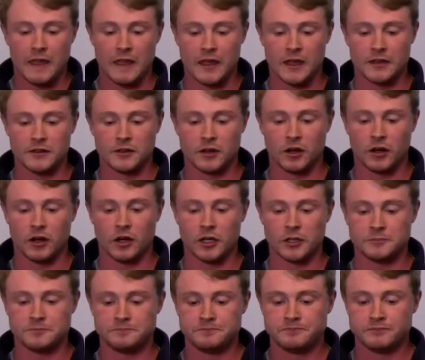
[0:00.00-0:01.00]
And
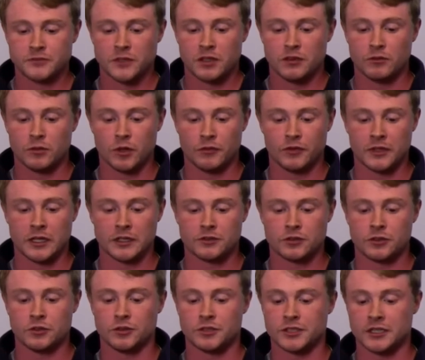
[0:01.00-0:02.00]
if it
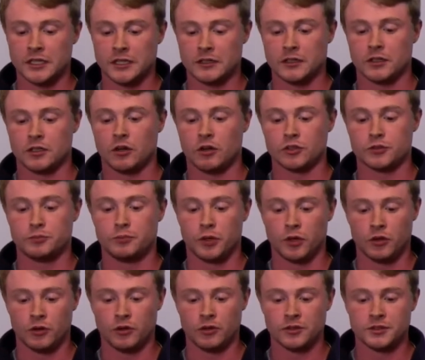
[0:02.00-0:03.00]
gets on your skin, it can cause
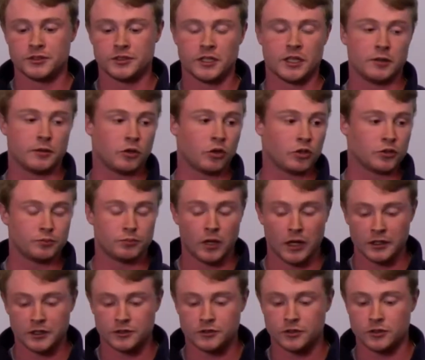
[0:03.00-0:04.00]
burns and cause
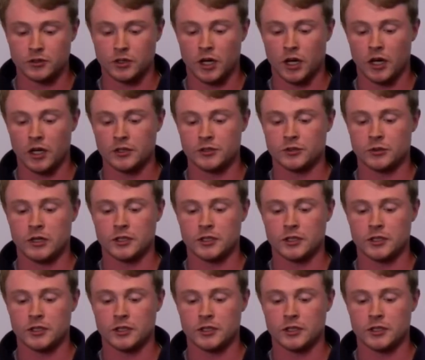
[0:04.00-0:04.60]
blindness to your eyes.